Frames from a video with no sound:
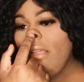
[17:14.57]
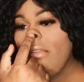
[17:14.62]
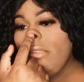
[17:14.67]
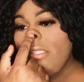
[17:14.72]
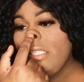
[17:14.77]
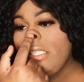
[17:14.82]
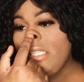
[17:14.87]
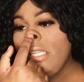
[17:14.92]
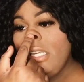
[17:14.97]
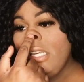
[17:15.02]

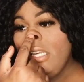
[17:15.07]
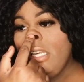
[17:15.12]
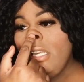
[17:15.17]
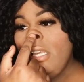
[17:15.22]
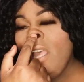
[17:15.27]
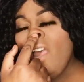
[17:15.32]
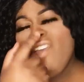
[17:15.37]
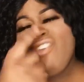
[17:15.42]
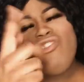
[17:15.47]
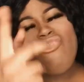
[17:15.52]
Stream
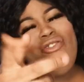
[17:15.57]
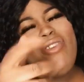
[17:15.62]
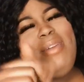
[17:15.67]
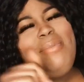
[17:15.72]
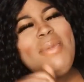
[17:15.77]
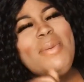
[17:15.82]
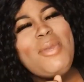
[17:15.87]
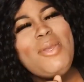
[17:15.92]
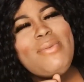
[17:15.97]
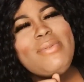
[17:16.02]
the
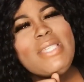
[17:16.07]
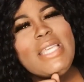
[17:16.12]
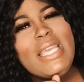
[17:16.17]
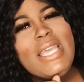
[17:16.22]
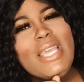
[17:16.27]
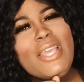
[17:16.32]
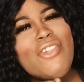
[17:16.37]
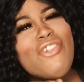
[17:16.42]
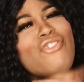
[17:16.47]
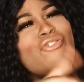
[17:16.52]
music. Stream
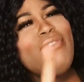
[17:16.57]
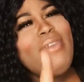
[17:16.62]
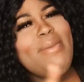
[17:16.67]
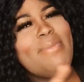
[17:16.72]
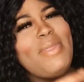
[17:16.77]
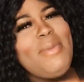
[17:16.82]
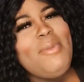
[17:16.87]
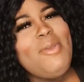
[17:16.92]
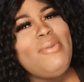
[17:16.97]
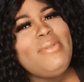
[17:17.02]
the music,
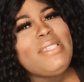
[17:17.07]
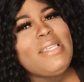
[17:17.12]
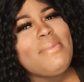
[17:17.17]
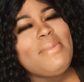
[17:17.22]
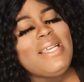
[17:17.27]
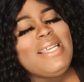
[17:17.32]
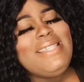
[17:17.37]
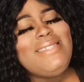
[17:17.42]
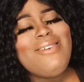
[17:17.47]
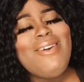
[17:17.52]
because there are new
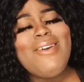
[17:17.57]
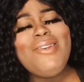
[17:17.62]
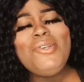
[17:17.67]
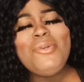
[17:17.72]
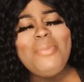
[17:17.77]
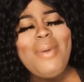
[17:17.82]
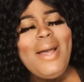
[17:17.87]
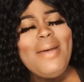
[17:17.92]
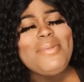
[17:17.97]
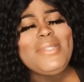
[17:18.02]
bops that are
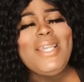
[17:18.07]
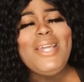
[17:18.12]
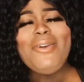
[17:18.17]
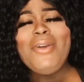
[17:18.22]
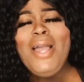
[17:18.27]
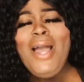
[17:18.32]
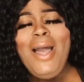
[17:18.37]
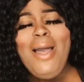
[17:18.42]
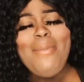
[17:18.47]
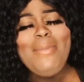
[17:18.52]
coming.
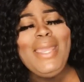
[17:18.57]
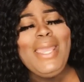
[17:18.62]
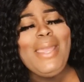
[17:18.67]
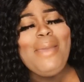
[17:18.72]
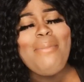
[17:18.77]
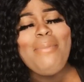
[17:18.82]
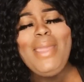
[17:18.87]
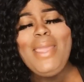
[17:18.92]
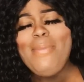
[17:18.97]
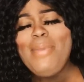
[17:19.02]
And baby,
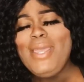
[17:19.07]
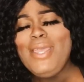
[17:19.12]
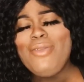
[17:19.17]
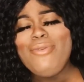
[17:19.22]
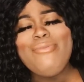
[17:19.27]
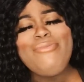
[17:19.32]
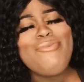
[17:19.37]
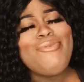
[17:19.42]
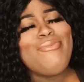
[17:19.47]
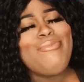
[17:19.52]
you do not
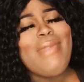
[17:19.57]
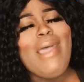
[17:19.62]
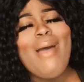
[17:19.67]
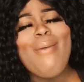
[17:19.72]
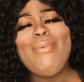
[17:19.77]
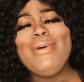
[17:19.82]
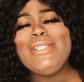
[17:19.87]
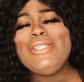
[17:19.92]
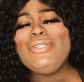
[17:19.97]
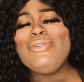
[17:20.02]
want to
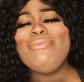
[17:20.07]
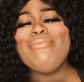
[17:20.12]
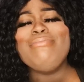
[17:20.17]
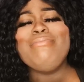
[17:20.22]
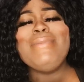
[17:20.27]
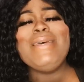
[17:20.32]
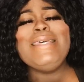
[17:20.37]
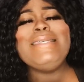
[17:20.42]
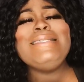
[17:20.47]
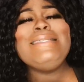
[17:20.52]
miss
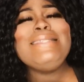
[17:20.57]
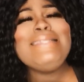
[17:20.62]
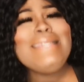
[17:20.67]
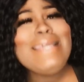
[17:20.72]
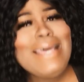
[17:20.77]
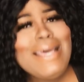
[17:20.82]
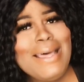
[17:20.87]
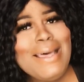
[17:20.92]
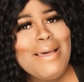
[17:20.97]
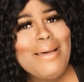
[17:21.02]

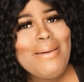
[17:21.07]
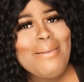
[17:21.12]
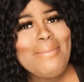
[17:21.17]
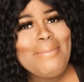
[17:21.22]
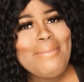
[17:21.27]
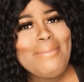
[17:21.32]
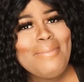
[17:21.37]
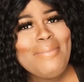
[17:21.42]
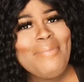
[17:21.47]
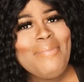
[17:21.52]
them.
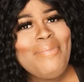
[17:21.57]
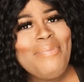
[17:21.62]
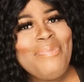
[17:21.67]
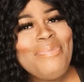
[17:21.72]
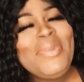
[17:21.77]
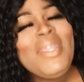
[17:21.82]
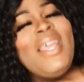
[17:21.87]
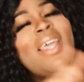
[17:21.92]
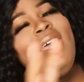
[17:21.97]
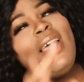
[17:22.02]
It's
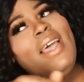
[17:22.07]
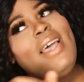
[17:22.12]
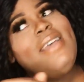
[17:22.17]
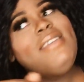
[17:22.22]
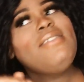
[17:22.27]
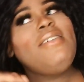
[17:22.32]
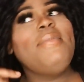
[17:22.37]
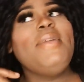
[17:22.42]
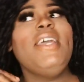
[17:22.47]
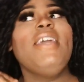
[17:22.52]
going to be a cute
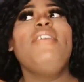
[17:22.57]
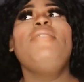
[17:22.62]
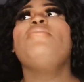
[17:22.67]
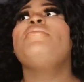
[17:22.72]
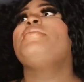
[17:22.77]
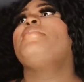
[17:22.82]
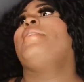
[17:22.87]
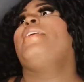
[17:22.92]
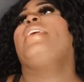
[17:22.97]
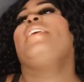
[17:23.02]
spring. It's going
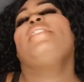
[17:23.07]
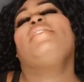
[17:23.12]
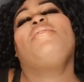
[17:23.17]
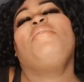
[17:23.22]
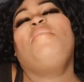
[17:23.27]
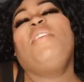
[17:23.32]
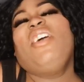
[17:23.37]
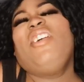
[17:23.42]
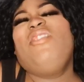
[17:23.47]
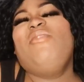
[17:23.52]
to be a cute
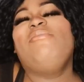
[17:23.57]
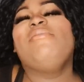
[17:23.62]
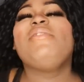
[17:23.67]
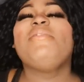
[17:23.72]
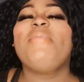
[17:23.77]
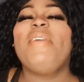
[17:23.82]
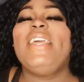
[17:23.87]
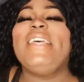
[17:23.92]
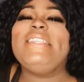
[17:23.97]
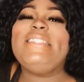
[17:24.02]
spring in some
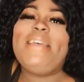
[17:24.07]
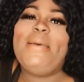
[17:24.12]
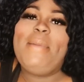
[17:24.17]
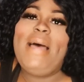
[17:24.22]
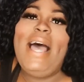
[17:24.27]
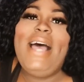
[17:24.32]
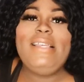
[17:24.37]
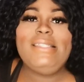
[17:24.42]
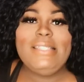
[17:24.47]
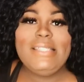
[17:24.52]
eyes. Just say
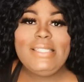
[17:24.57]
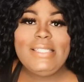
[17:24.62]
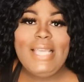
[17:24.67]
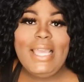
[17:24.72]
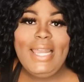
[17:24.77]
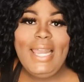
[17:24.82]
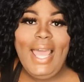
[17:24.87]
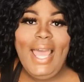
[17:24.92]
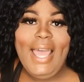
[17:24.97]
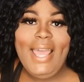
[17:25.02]
that.
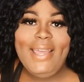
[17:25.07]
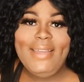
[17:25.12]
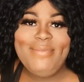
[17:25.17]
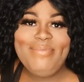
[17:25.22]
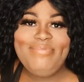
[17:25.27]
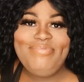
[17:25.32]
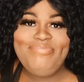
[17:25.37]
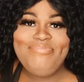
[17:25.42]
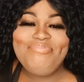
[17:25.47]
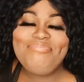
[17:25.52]

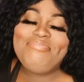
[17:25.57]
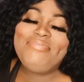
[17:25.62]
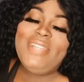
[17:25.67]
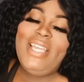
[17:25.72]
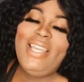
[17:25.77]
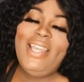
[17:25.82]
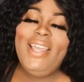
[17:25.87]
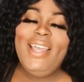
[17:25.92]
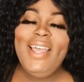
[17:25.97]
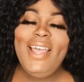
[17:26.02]

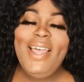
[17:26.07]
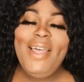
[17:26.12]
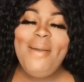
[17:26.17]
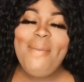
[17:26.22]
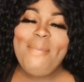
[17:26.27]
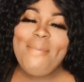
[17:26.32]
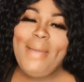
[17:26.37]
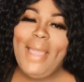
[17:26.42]
Bye.